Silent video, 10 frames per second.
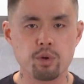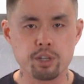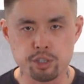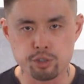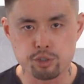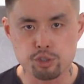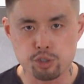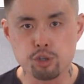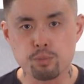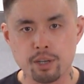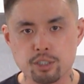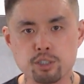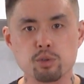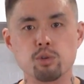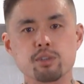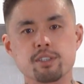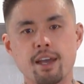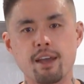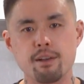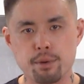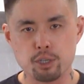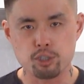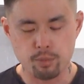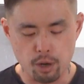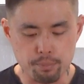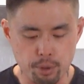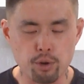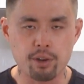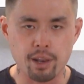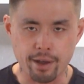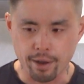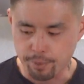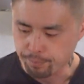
want to use too much sauce and bechamel per layer.